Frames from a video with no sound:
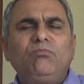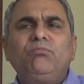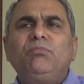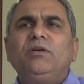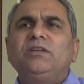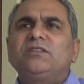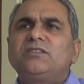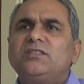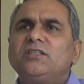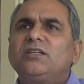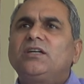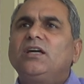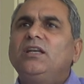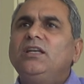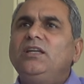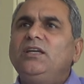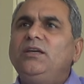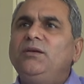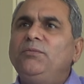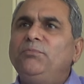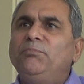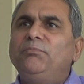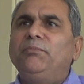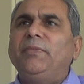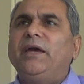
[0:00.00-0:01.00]

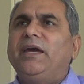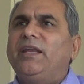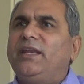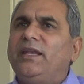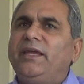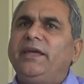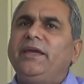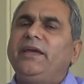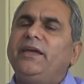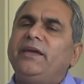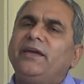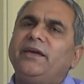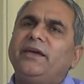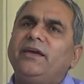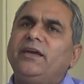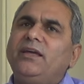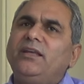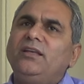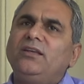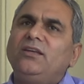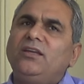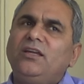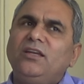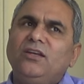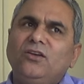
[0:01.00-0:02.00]
basically Maine,
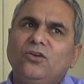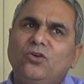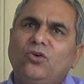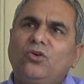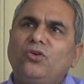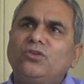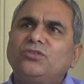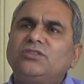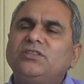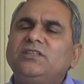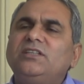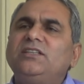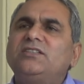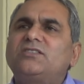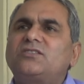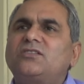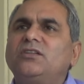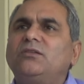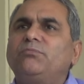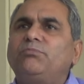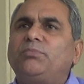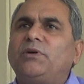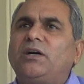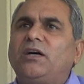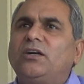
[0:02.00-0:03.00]
in
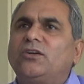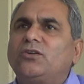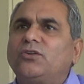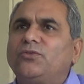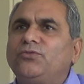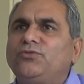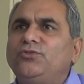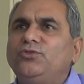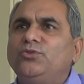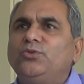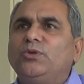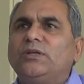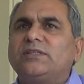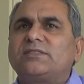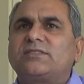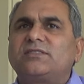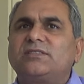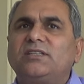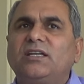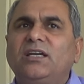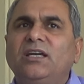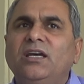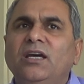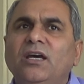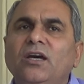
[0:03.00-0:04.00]
northeastern part of
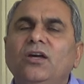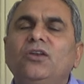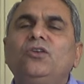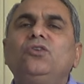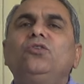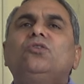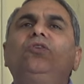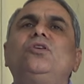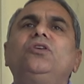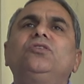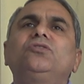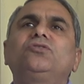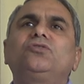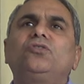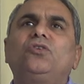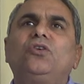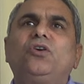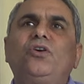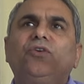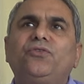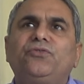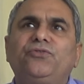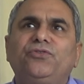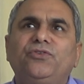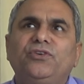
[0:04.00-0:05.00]
USA, north
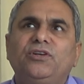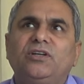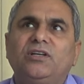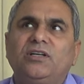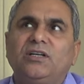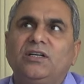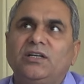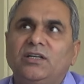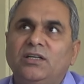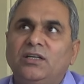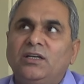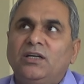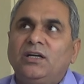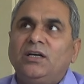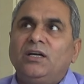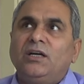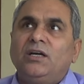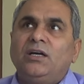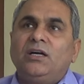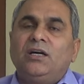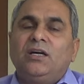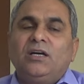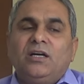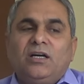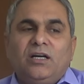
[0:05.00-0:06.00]

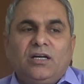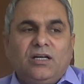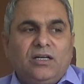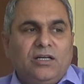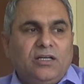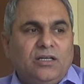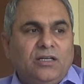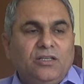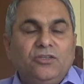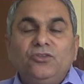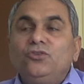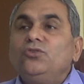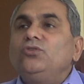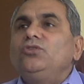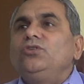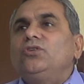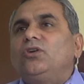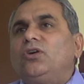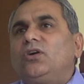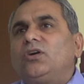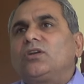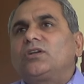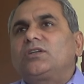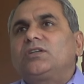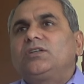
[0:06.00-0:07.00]
of New
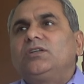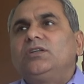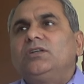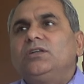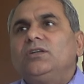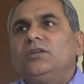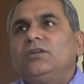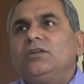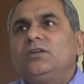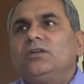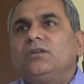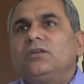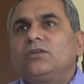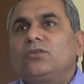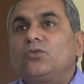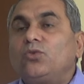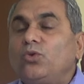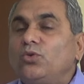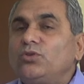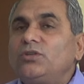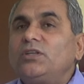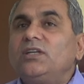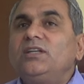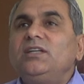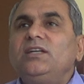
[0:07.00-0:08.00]
York,
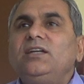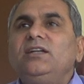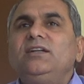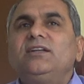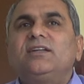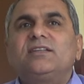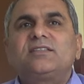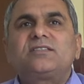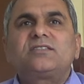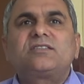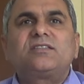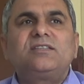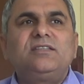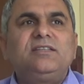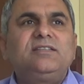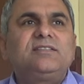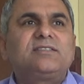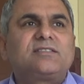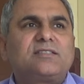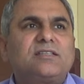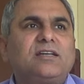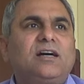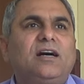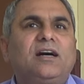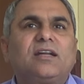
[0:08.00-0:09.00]
cotton
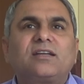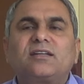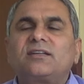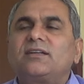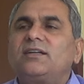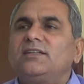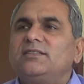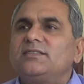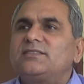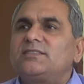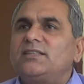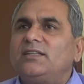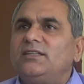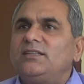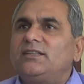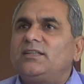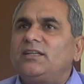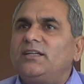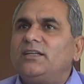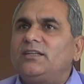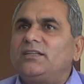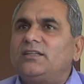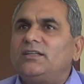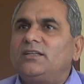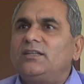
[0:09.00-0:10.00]
industries are
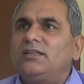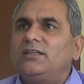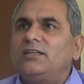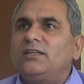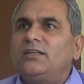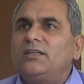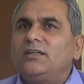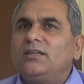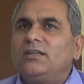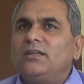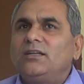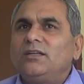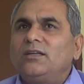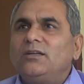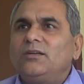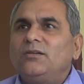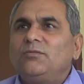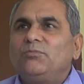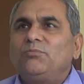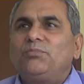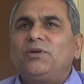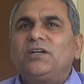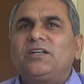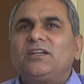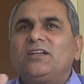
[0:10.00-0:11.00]
concentrated.
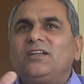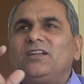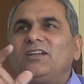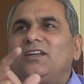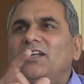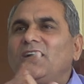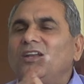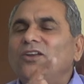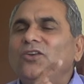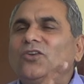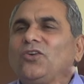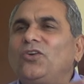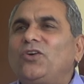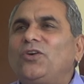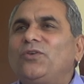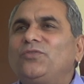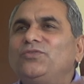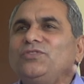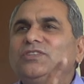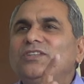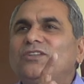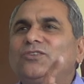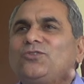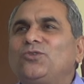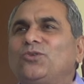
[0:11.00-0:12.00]
But none
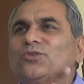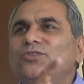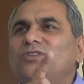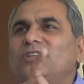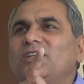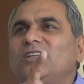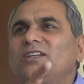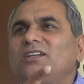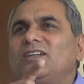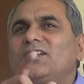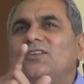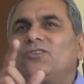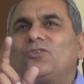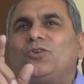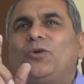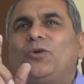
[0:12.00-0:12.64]
of the cotton